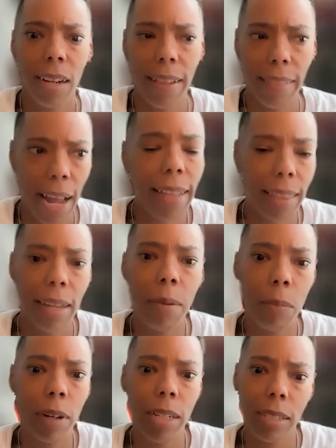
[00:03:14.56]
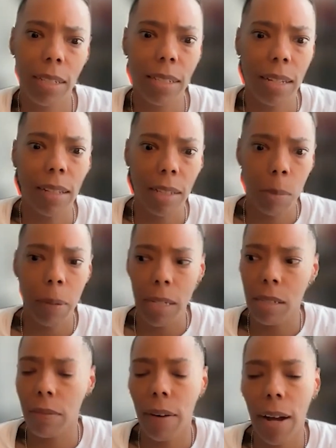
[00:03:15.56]
And that then brings us to the
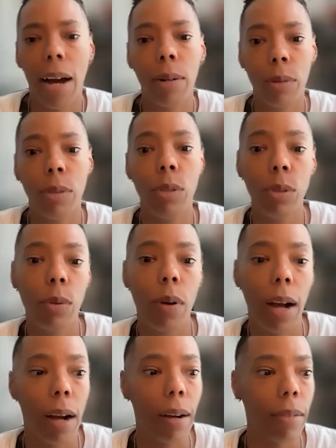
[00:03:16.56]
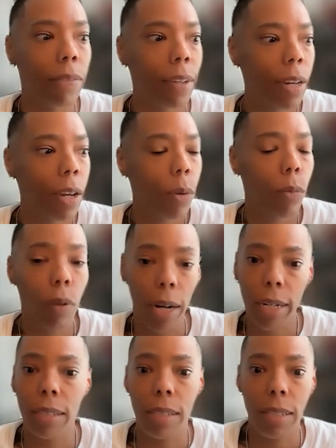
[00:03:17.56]
space of how do you have
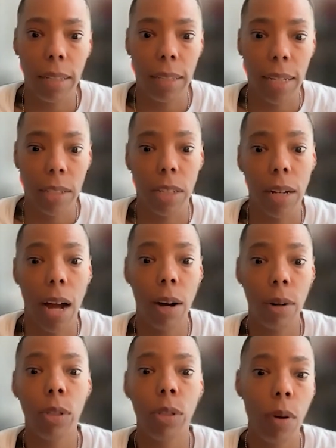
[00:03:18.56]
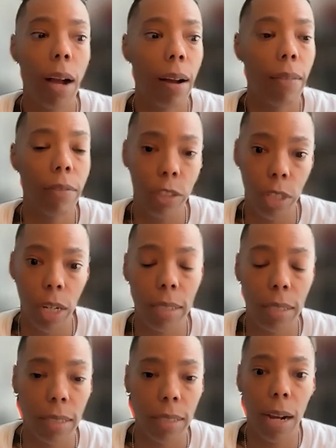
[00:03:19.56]
reconciliation? How do you have
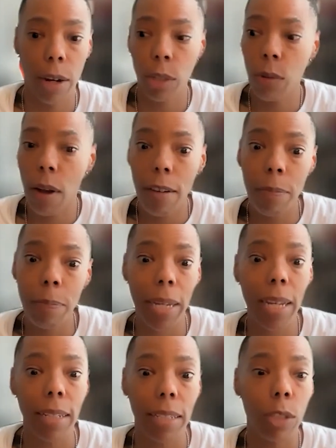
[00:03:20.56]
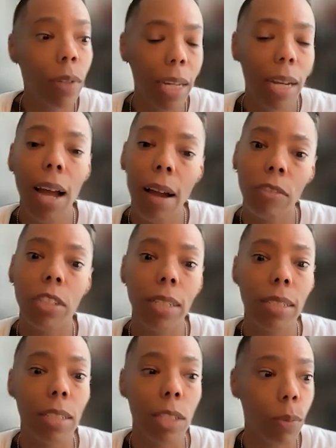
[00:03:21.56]
justice? How do you have peace? You can't have
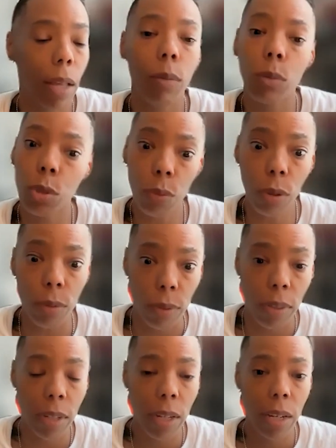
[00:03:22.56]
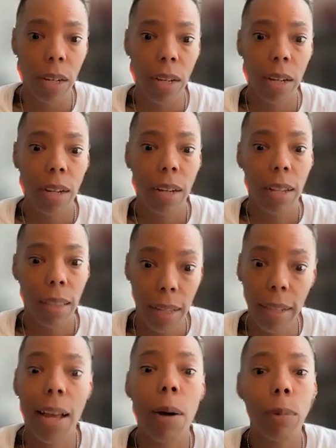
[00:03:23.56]
justice without truth.
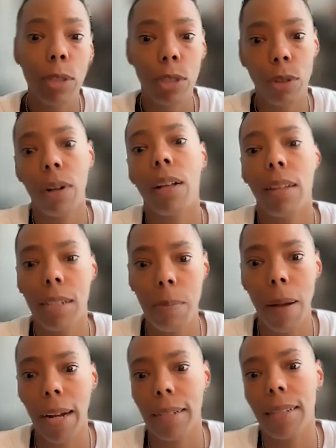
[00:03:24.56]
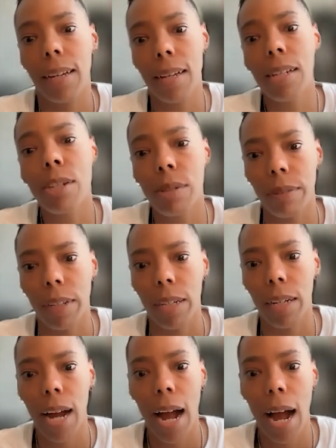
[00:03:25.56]
Then that will circle us back to history.
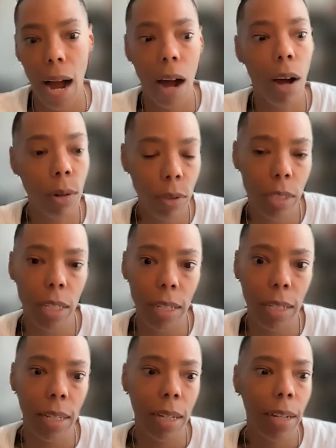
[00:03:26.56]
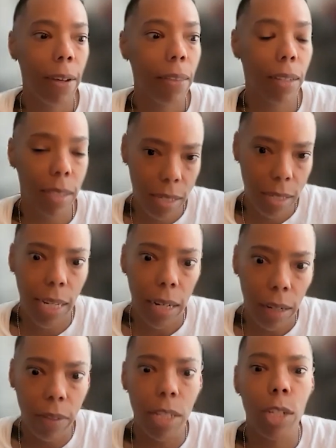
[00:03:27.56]
How did the state
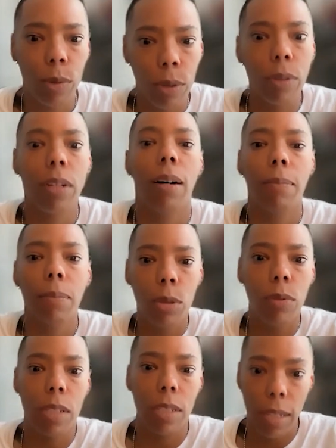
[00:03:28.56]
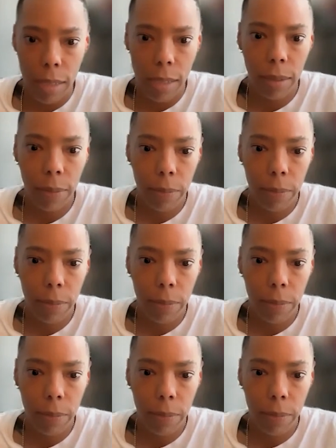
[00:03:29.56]
of Israel come to exist?